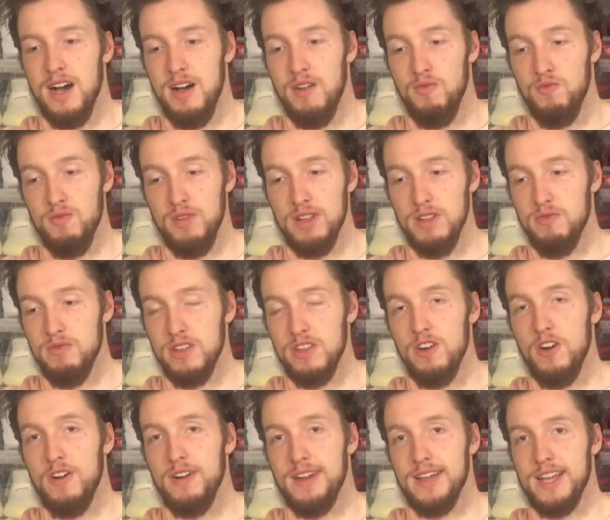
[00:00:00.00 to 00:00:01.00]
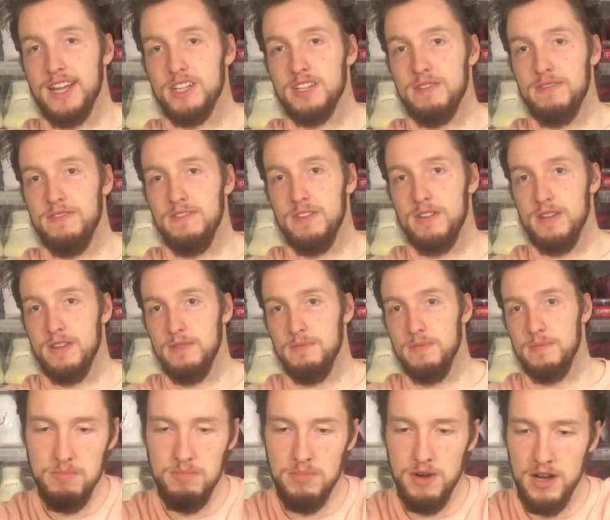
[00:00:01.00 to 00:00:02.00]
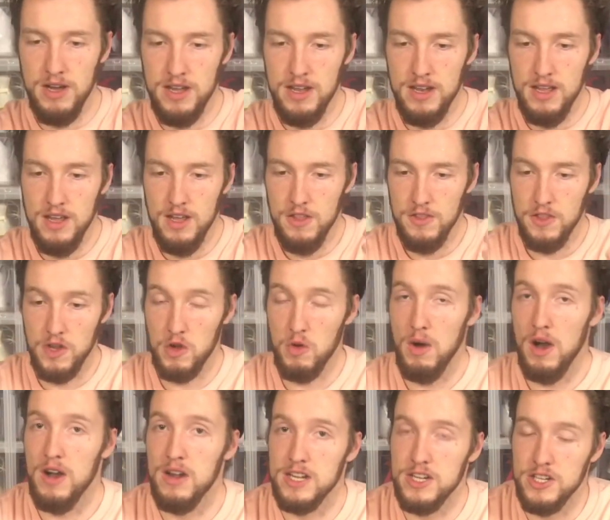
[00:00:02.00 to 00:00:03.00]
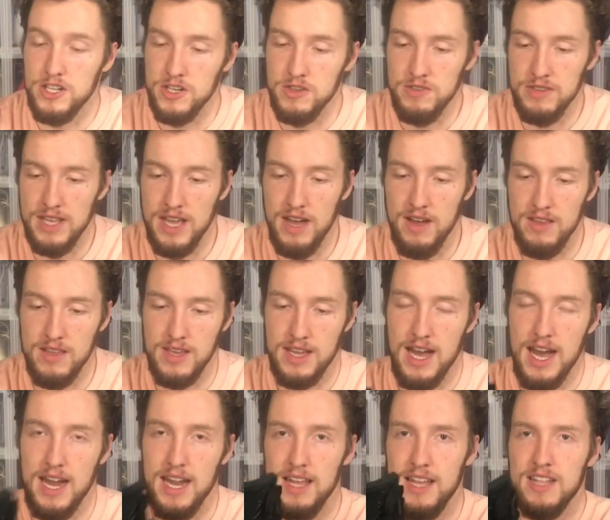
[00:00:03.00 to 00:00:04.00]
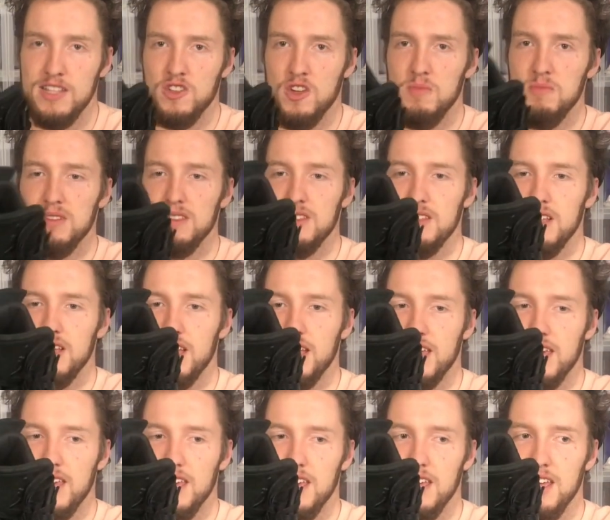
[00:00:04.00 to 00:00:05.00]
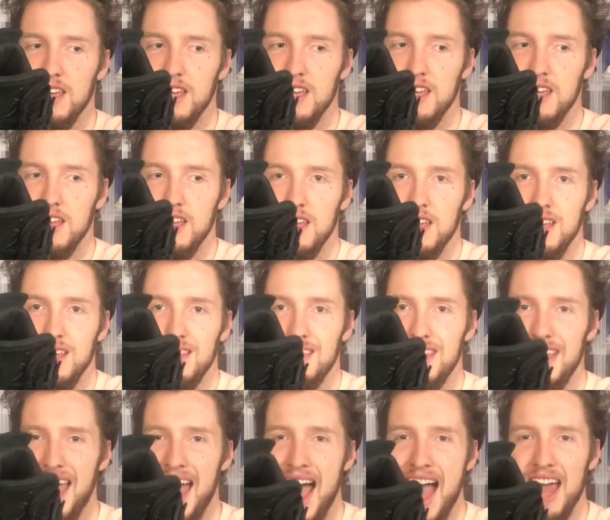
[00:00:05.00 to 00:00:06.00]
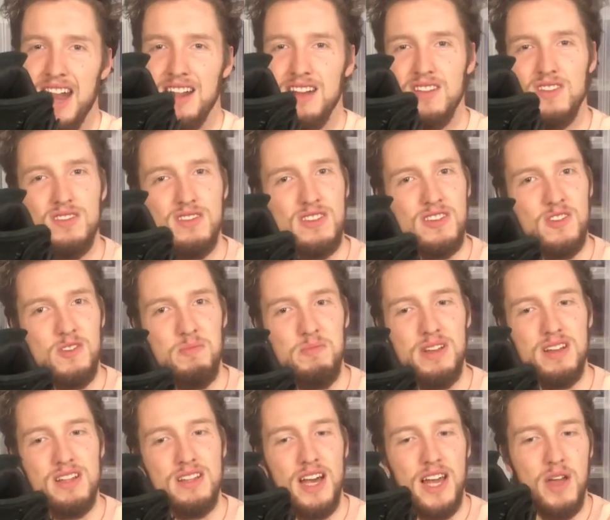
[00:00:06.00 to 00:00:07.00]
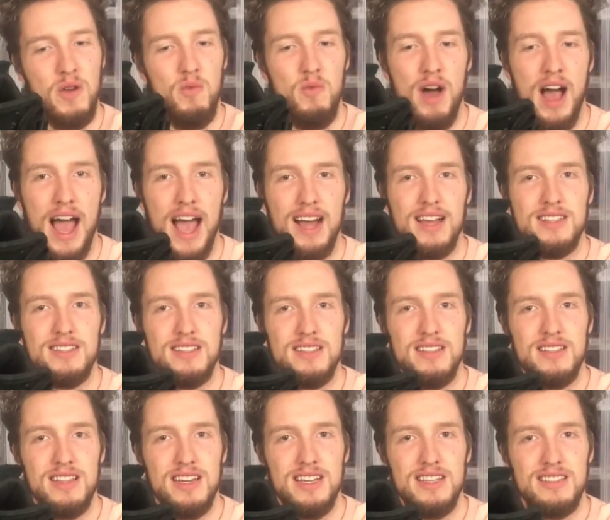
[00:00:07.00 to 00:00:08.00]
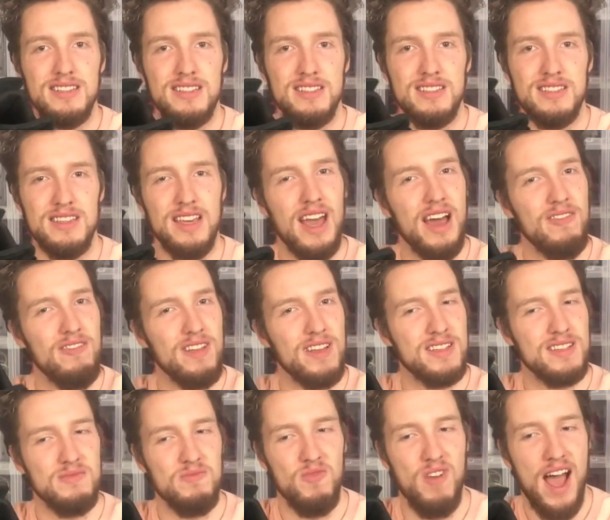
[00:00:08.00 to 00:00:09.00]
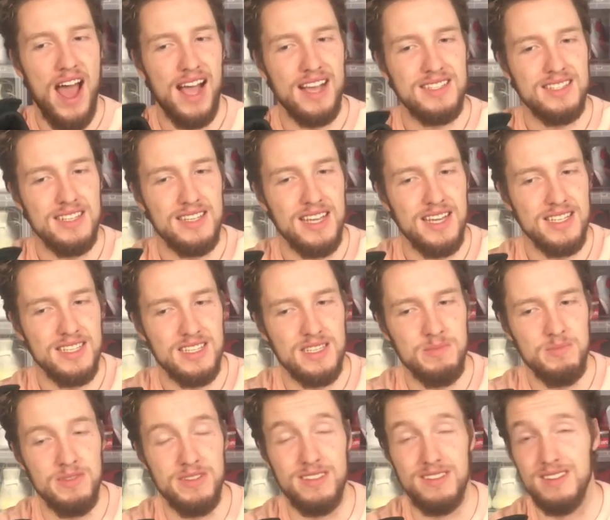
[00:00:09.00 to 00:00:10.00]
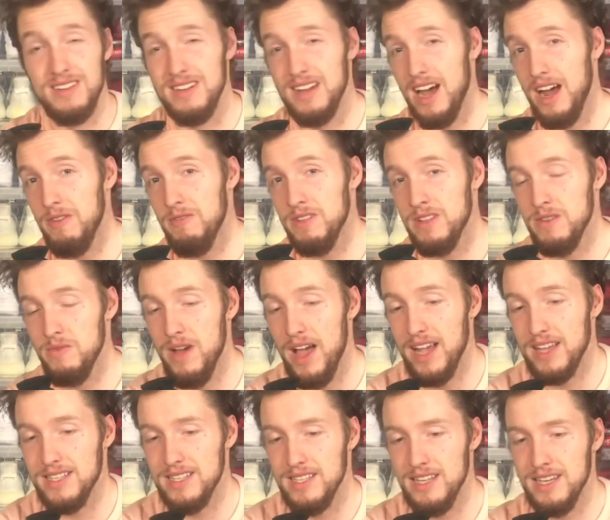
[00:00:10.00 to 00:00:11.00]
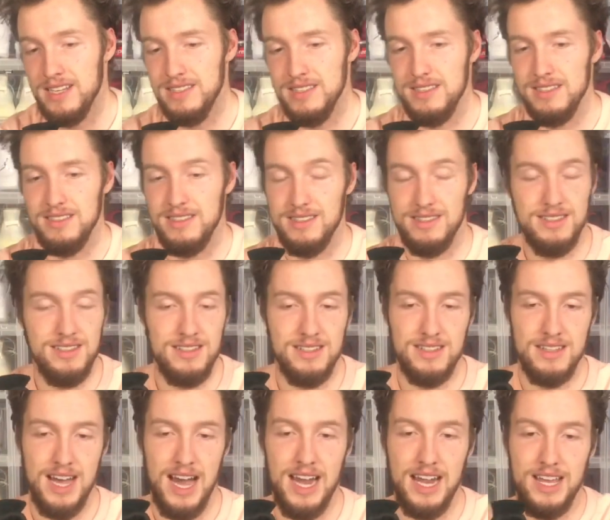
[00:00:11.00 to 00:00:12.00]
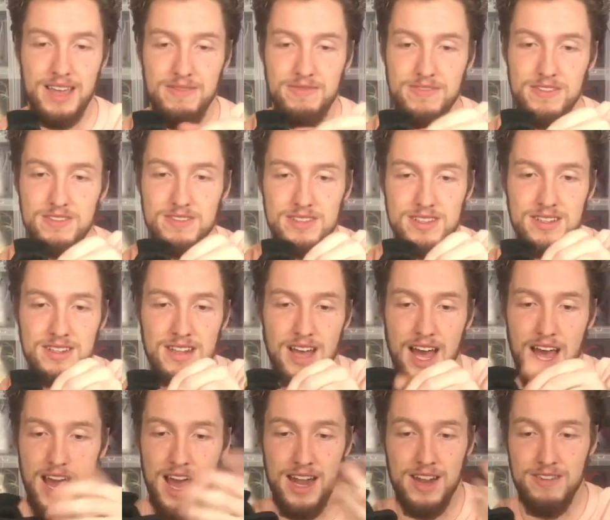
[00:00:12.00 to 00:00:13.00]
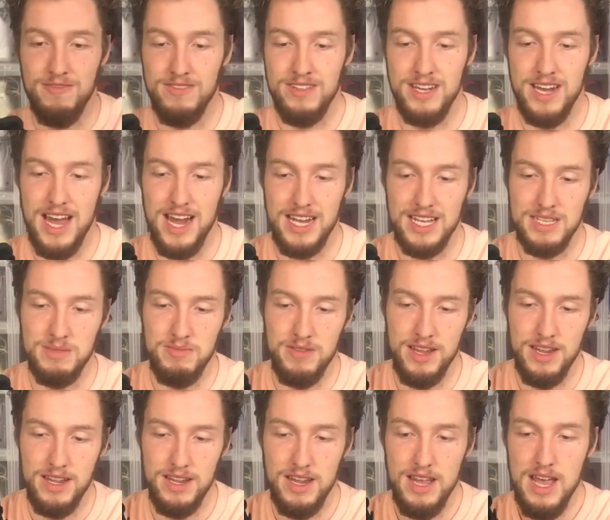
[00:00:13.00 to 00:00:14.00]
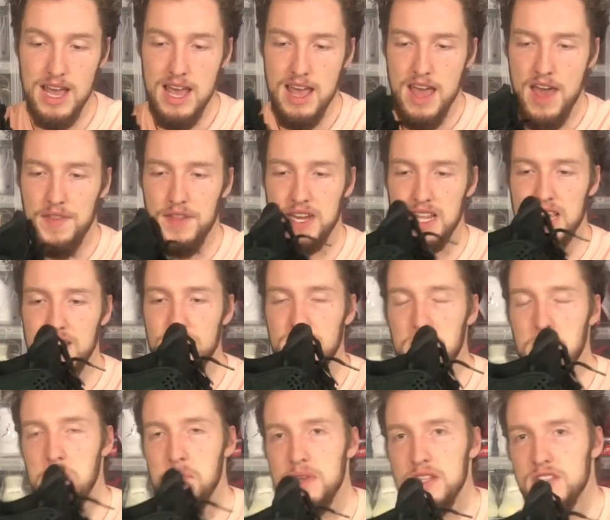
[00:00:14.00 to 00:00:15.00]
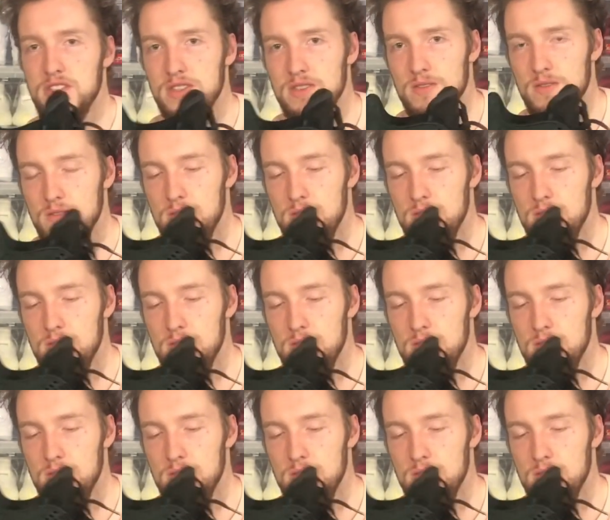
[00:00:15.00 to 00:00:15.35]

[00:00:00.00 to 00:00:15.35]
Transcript: Really hard to get your foot in, but the quality shows out. It's almost like they added a little bit of like wax to the laces. They have like some waxy laces, but they're not really waxy laces. It's kind of confusing. I don't really know how to explain it. And then even the midsole.